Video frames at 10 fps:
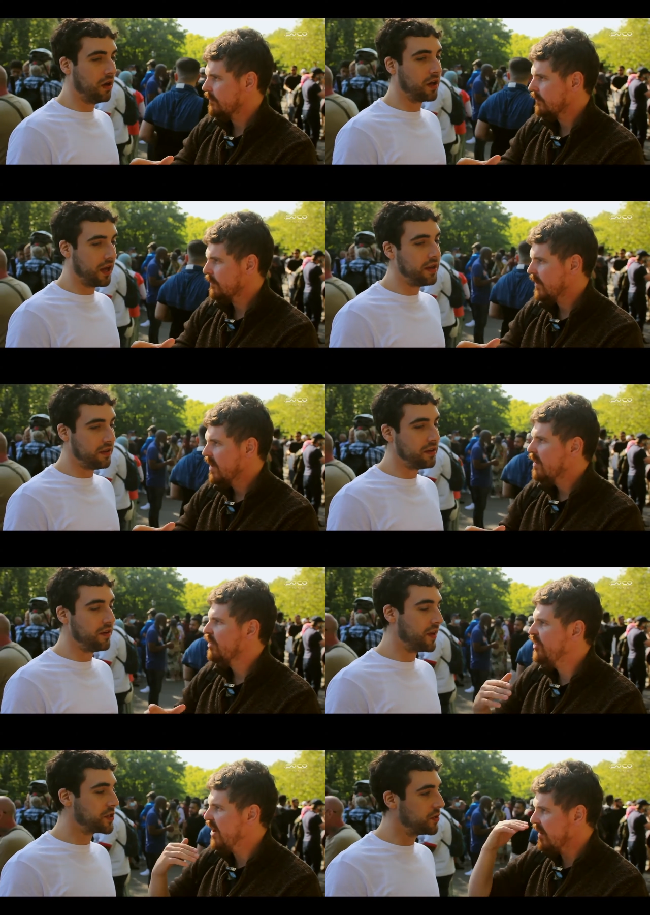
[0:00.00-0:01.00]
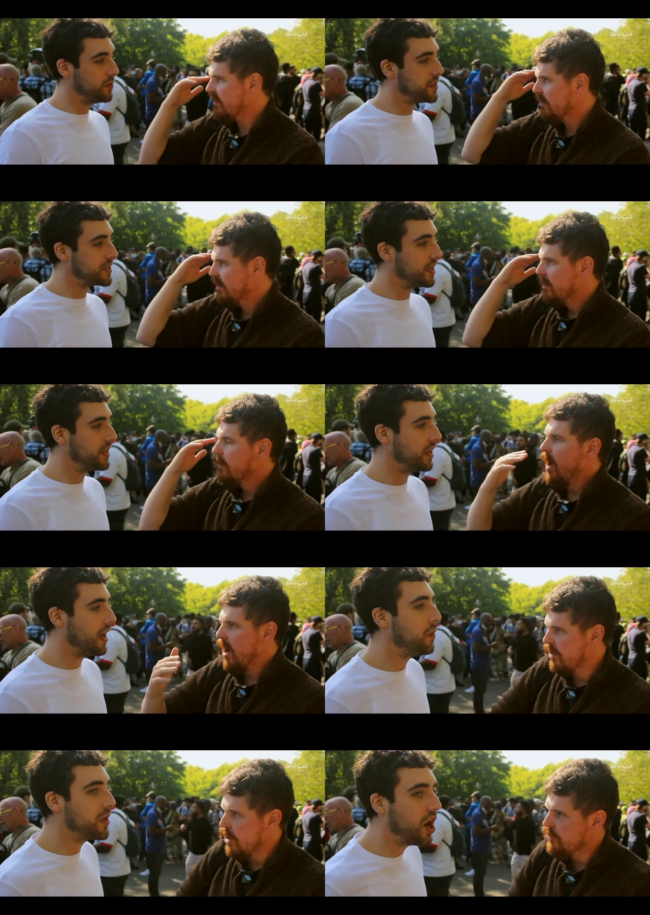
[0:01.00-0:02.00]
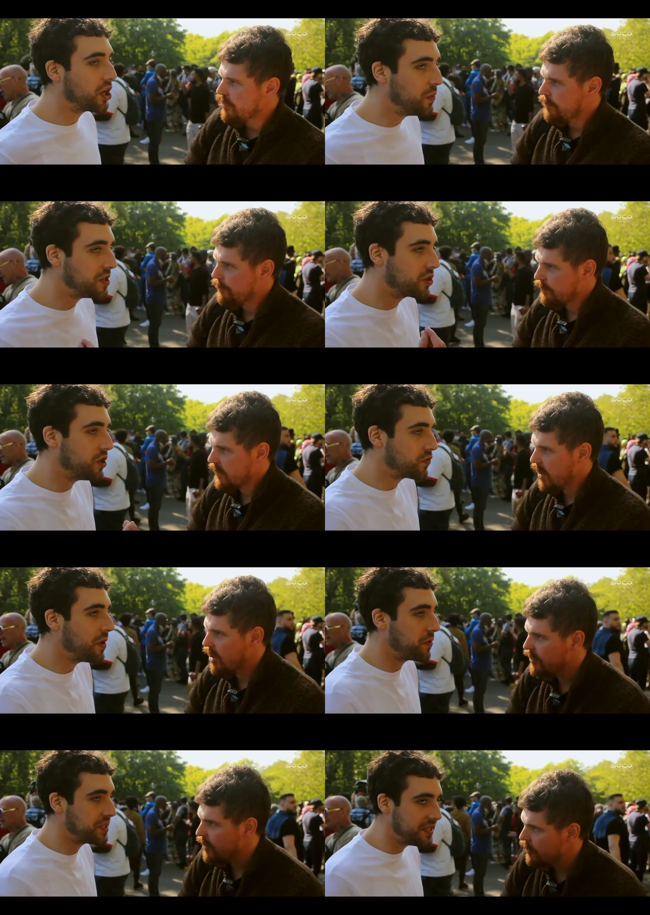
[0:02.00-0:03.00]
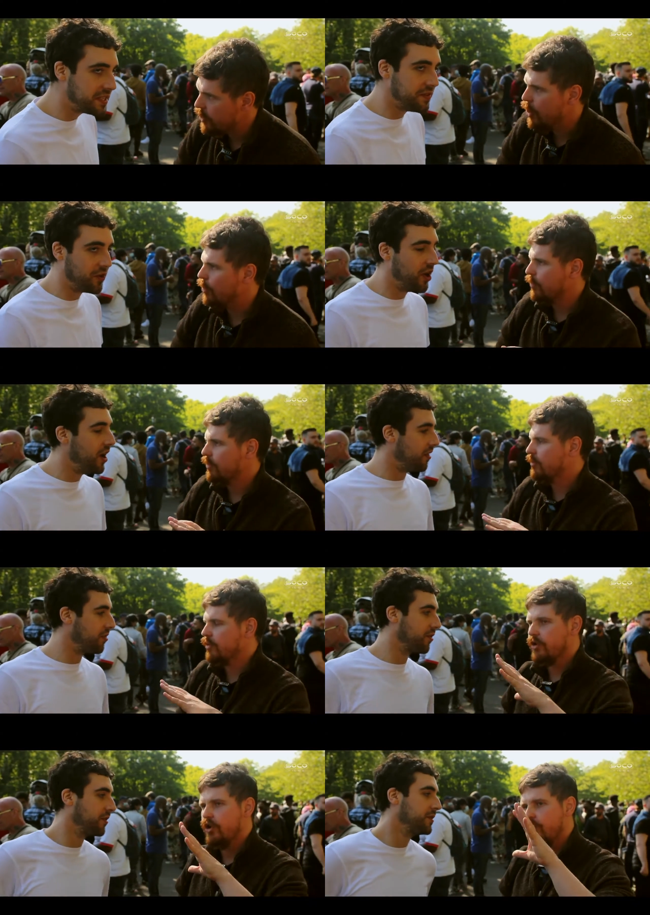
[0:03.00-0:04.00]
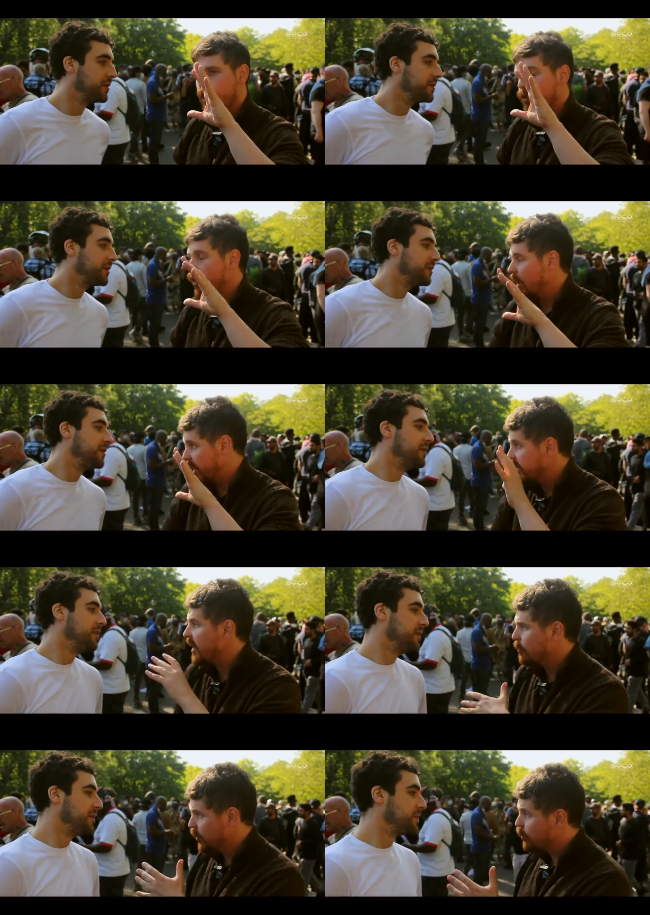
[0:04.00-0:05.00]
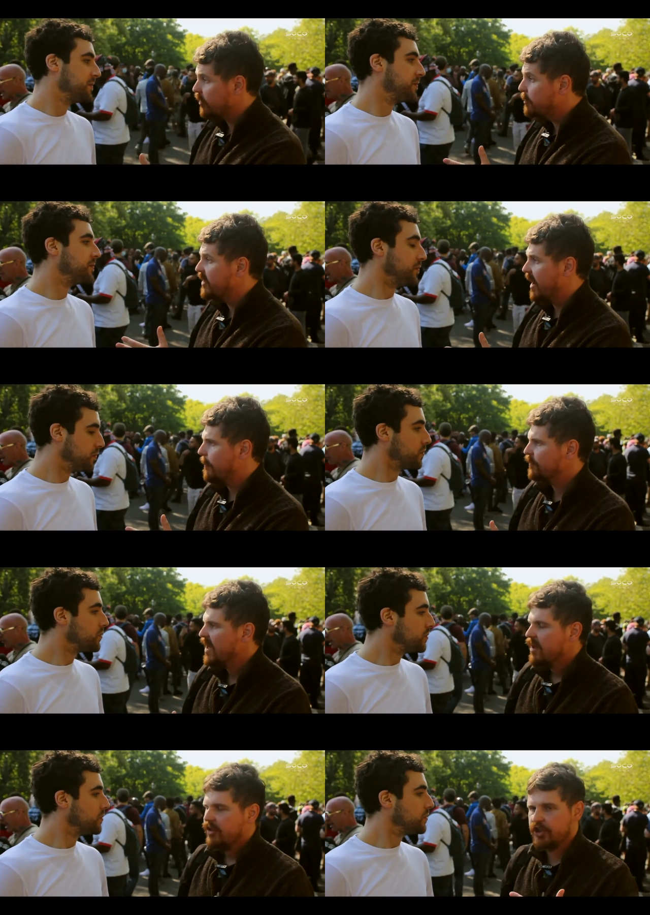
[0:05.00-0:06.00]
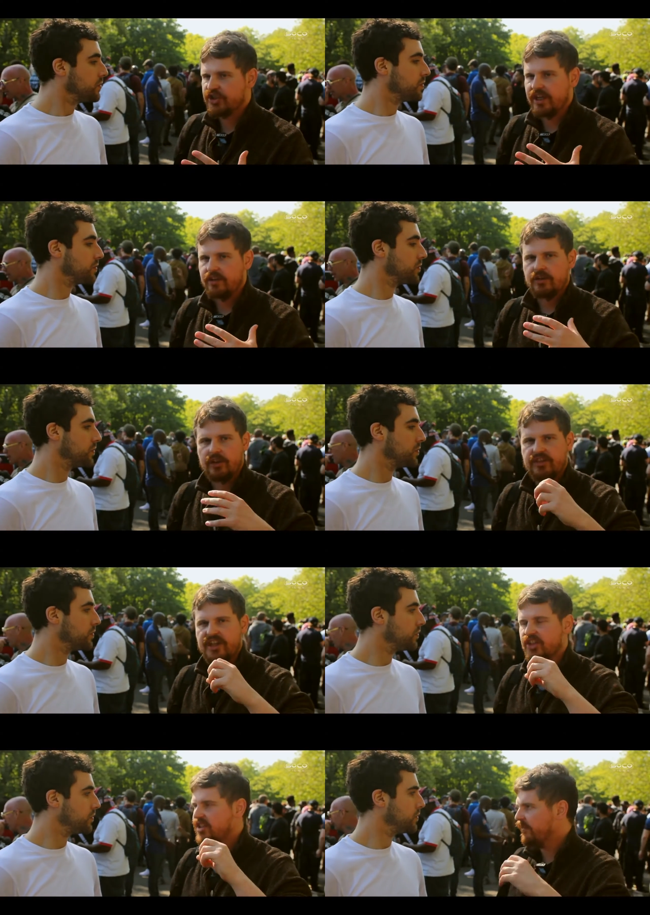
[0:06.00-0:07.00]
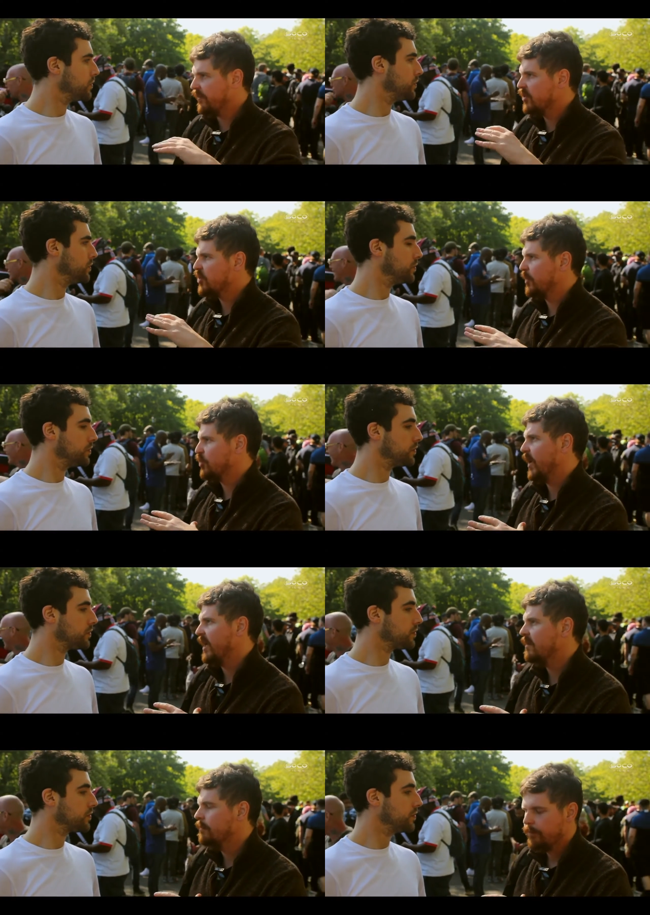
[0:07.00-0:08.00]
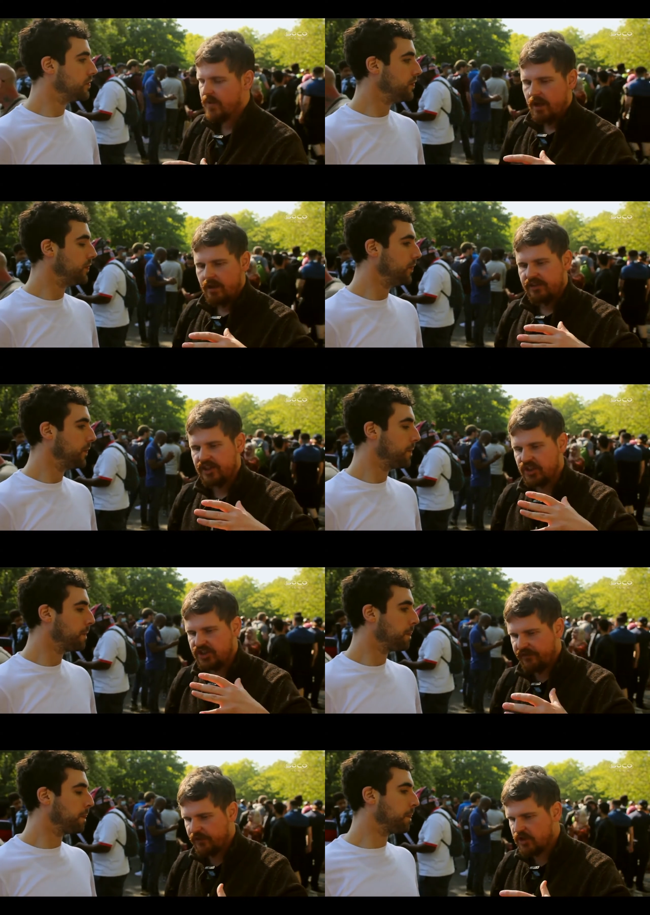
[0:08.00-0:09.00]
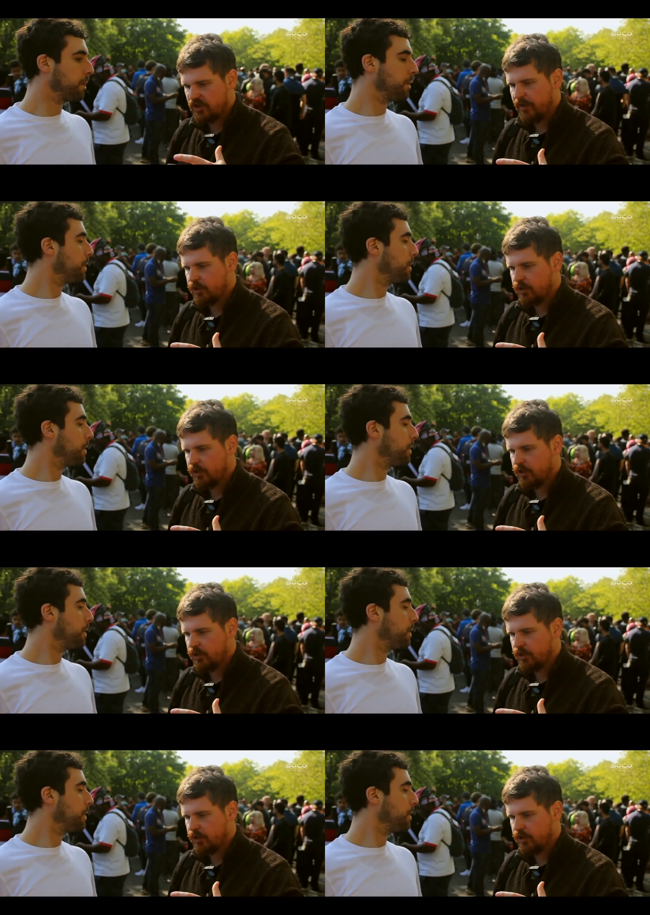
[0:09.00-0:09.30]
Speaker 1: Okay, if that's that, what you want to say, yeah. And, I would and, argue it's God's representative no, on
Speaker 2: earth. And I would agree with that. You see, there's a difference between there's a difference